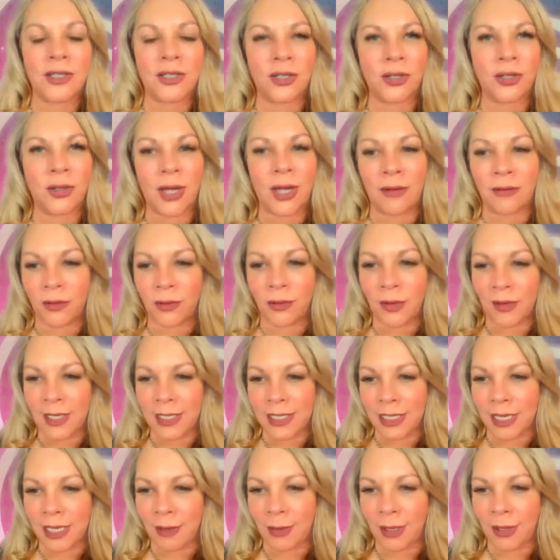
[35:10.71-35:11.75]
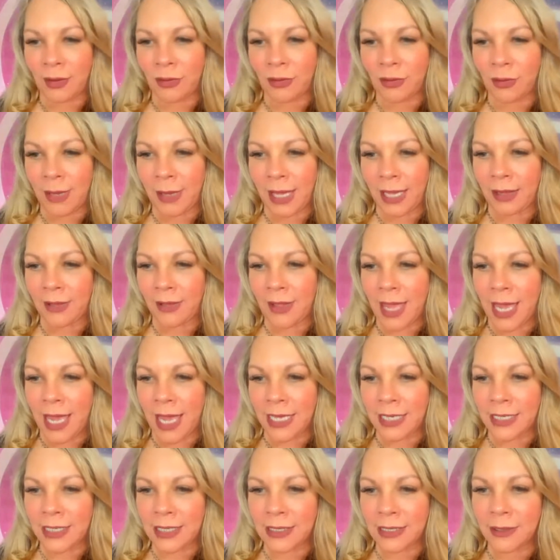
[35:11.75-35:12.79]
to everyone that's coming through my
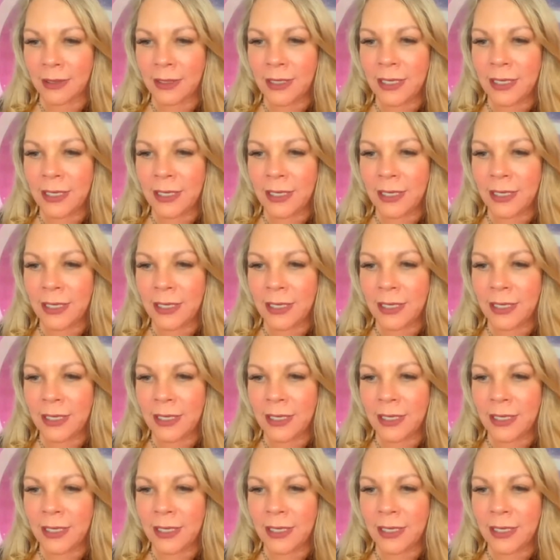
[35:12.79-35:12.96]
class.